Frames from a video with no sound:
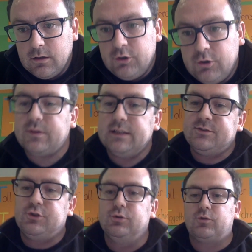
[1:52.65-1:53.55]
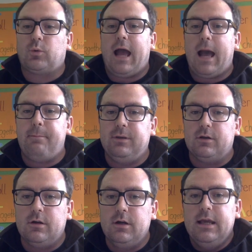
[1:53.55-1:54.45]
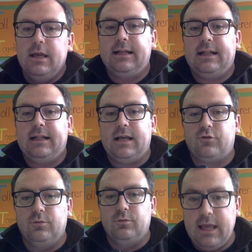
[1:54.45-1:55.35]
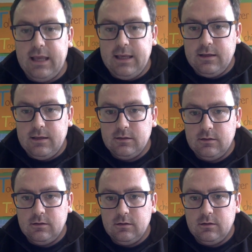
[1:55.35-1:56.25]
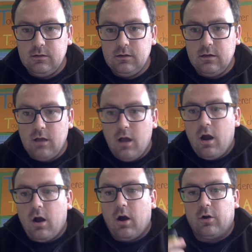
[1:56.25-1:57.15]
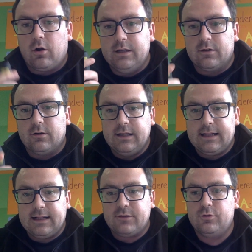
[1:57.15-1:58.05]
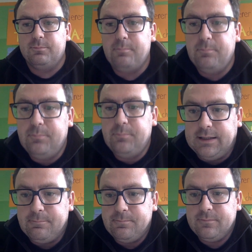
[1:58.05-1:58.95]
Do you think students were happier in classroom A or here in classroom B?